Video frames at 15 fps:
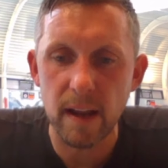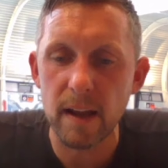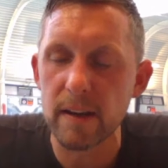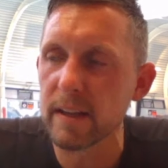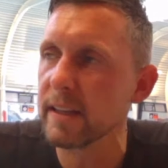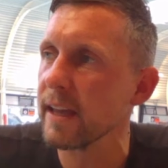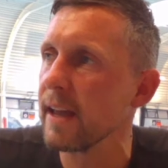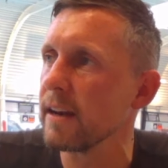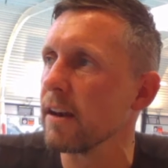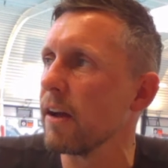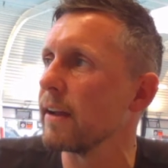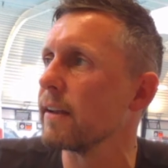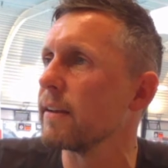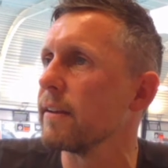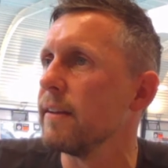And
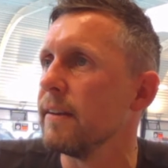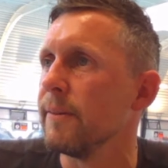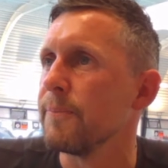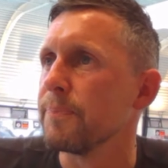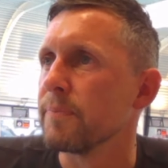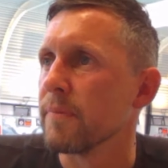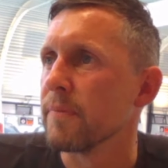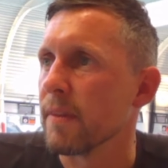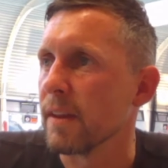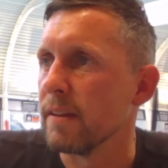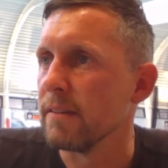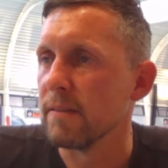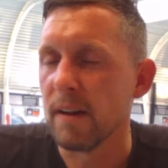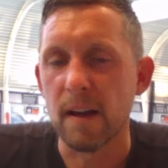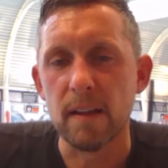again, like,
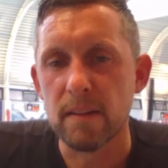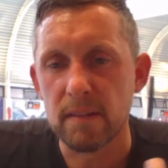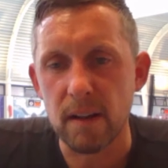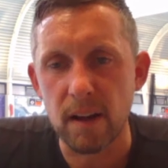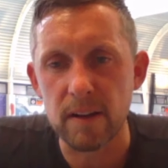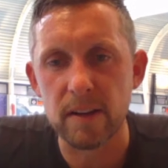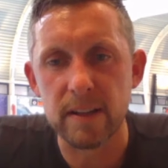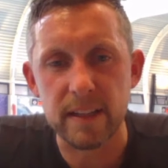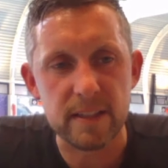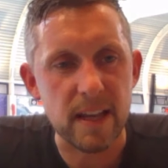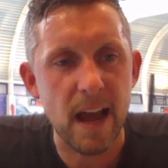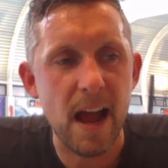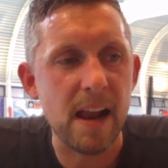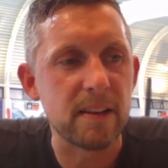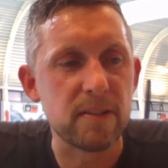I don't
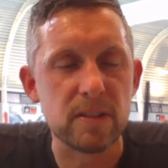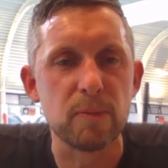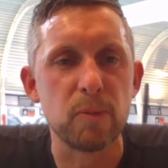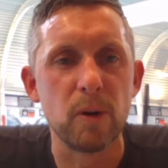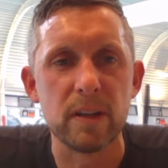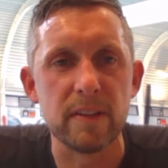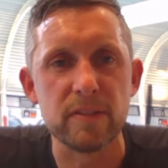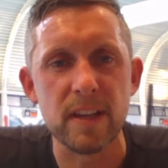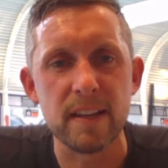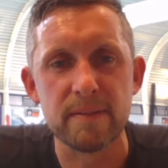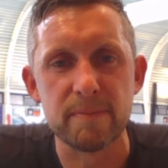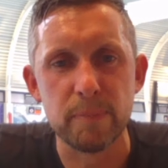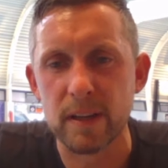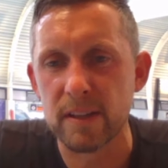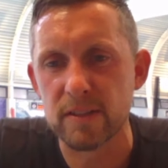need to add to what
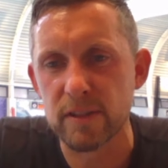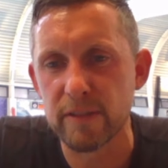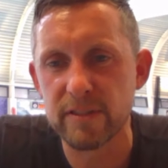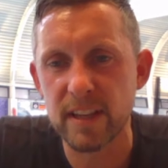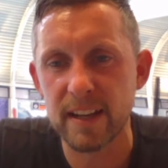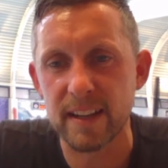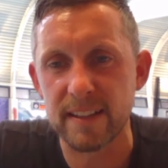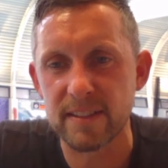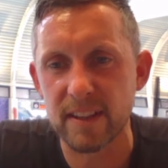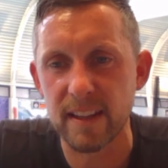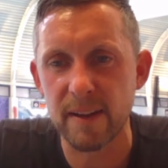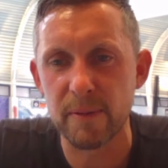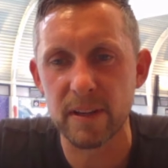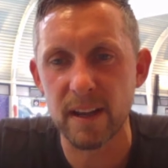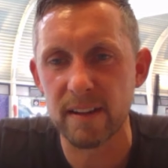you've said because you've said
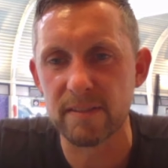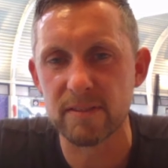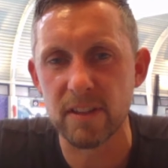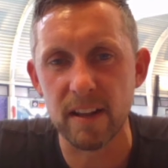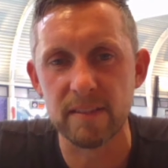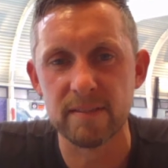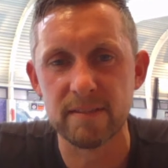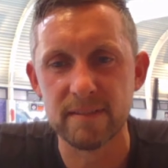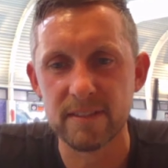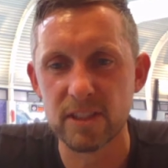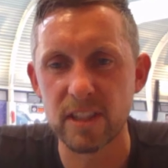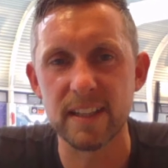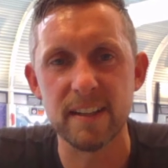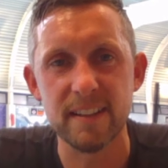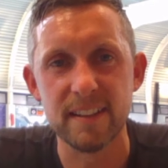it. So there we go. Done.
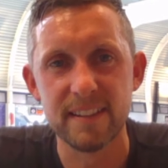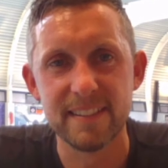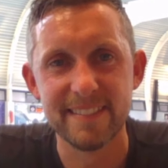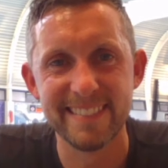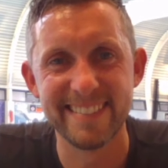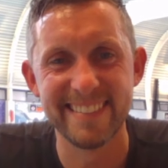See ya.